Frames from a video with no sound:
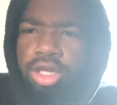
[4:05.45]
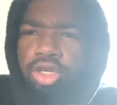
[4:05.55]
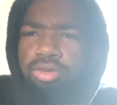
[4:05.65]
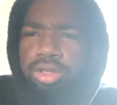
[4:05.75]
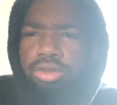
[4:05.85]

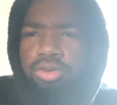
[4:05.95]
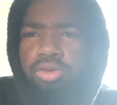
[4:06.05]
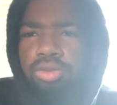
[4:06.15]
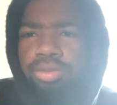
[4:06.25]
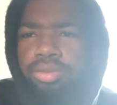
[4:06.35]

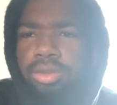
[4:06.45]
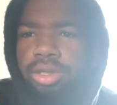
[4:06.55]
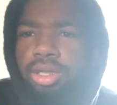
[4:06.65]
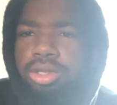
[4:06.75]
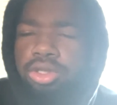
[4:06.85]
YouTube
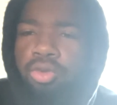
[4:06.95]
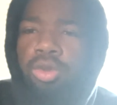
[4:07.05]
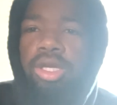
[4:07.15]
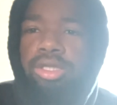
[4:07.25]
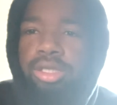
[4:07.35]
to
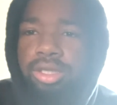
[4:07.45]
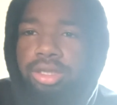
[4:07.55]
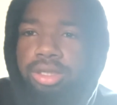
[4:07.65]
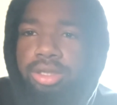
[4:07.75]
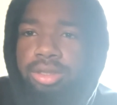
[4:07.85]
really
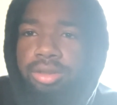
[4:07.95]
just